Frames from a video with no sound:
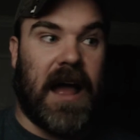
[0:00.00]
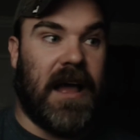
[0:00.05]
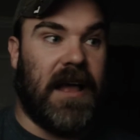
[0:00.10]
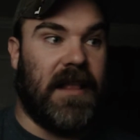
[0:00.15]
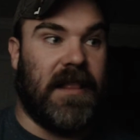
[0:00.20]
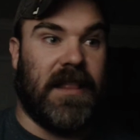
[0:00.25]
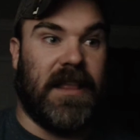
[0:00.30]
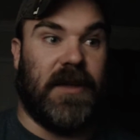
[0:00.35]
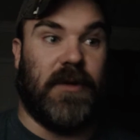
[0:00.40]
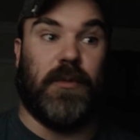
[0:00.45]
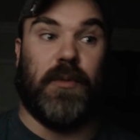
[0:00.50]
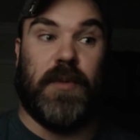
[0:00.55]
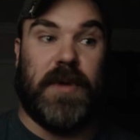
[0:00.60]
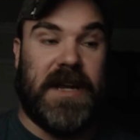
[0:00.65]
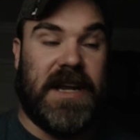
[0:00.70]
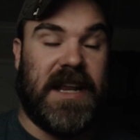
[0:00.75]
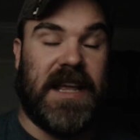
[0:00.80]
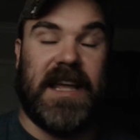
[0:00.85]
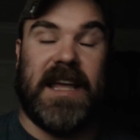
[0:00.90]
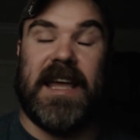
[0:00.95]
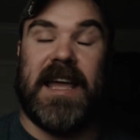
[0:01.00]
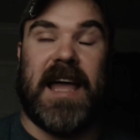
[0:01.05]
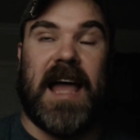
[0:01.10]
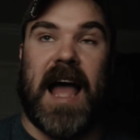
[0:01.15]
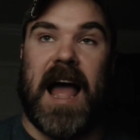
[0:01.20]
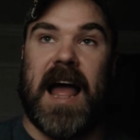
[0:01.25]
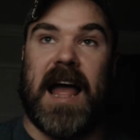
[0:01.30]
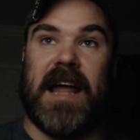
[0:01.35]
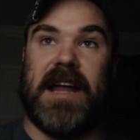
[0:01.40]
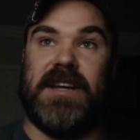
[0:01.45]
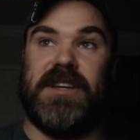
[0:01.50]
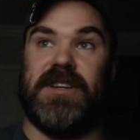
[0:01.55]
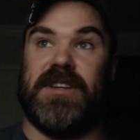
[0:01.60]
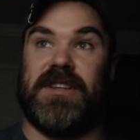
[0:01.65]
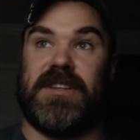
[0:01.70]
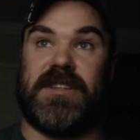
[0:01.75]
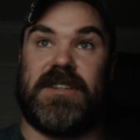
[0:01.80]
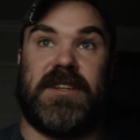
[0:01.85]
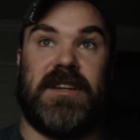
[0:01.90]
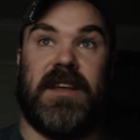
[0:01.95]
like reading it, I
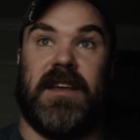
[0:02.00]
just